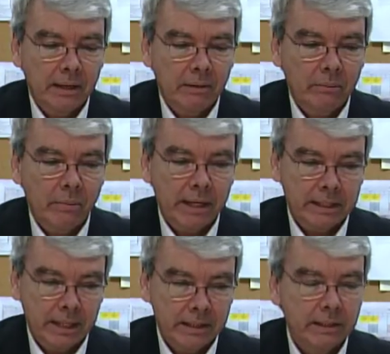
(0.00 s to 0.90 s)
my
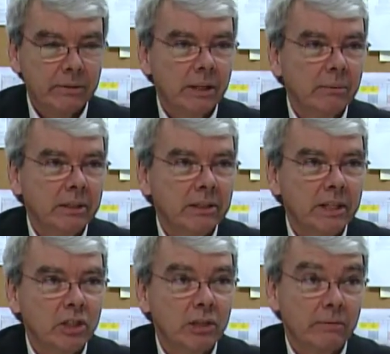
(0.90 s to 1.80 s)
sense of Sybel is that
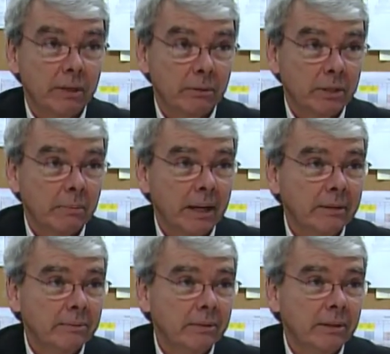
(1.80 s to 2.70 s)
she's very
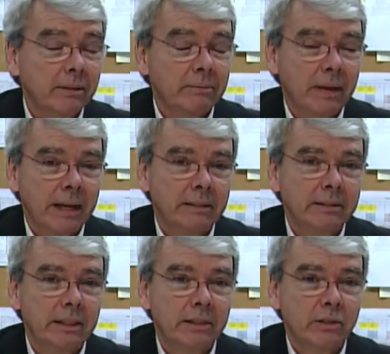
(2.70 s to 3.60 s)
respectful of
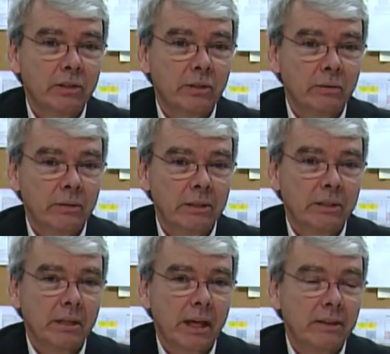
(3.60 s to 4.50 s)
faculty and
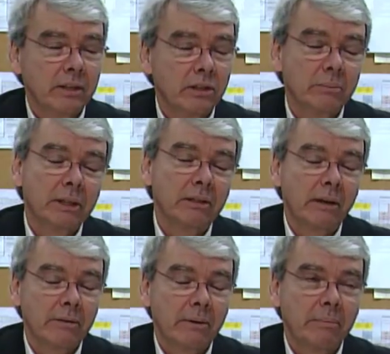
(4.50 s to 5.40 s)
students. I think she'll be a
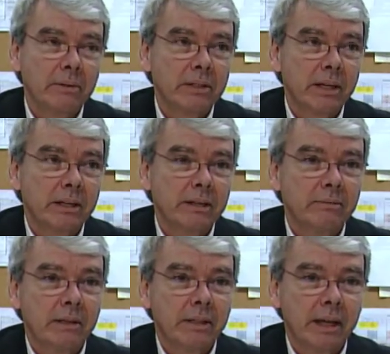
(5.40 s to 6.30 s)
great representative
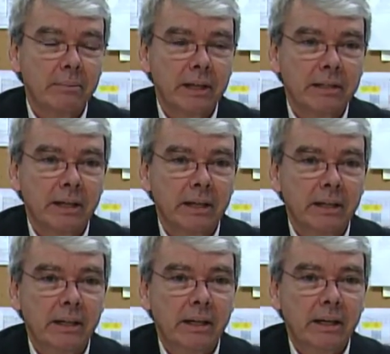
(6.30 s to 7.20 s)
on the MSA
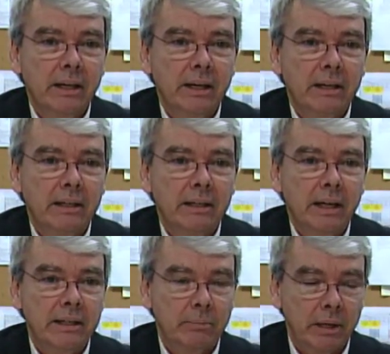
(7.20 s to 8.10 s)
uh,
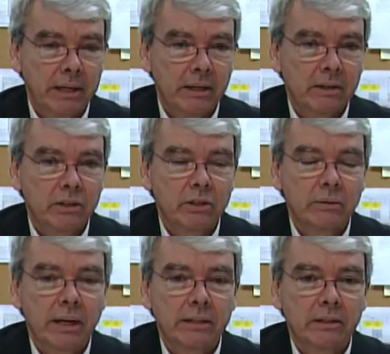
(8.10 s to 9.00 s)
as Applied Arts
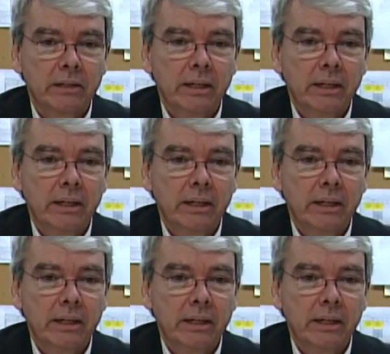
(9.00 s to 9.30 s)
Director.